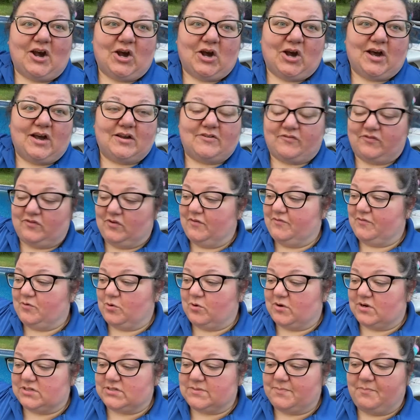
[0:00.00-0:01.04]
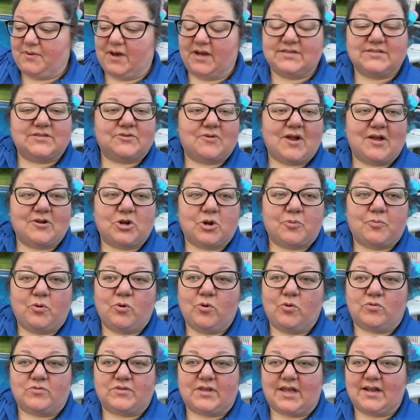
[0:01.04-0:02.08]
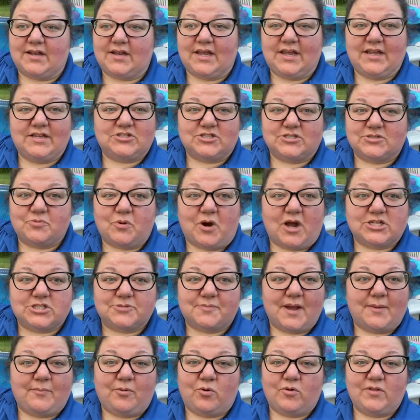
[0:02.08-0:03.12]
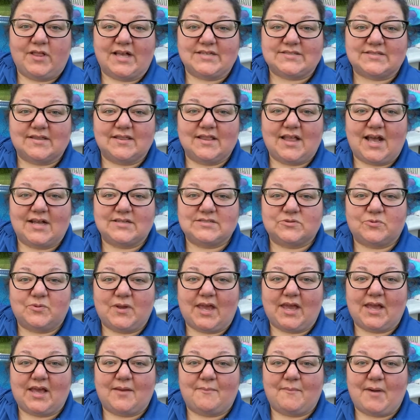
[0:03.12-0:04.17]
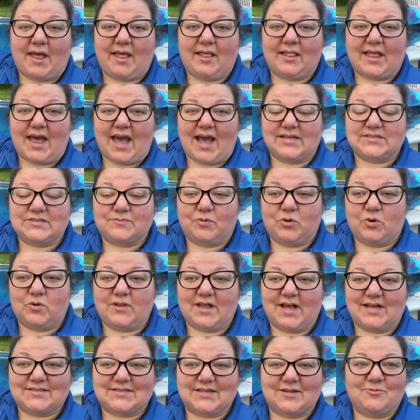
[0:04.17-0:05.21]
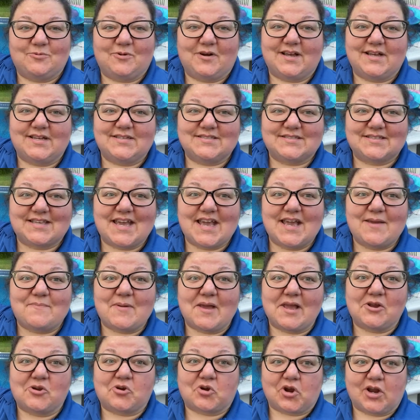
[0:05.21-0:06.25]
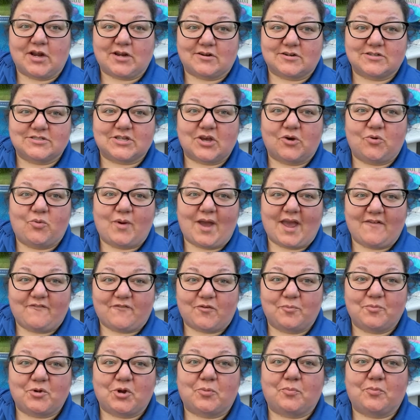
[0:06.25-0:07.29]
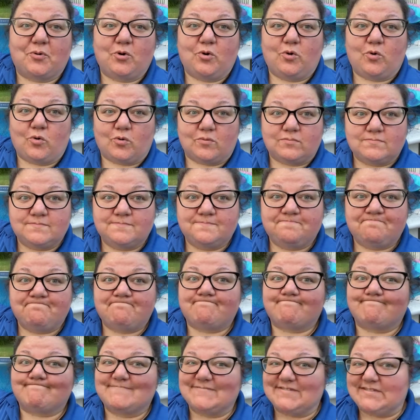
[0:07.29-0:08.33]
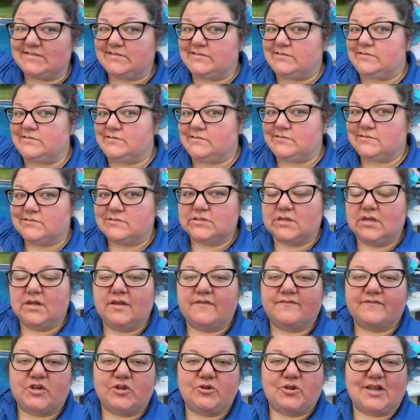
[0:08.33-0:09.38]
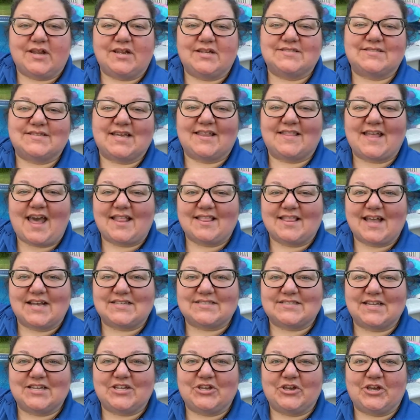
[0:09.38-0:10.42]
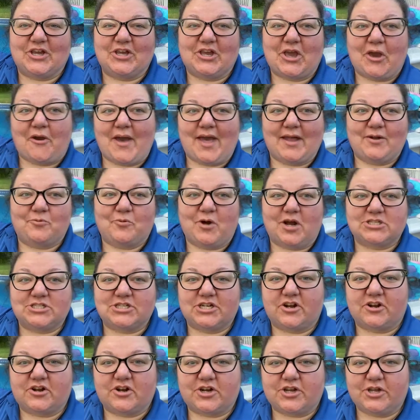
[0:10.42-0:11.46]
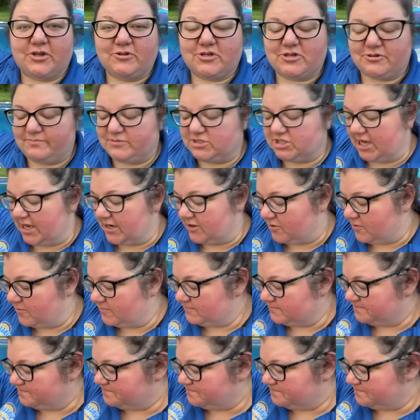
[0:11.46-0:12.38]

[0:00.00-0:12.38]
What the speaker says: Of course, bugs around our pool. Didn't he just watch my pool lesson last week? My last pool lesson was keeping critters away from your pool. If you need to see that lesson, you can go ahead and watch it on our YouTube channel.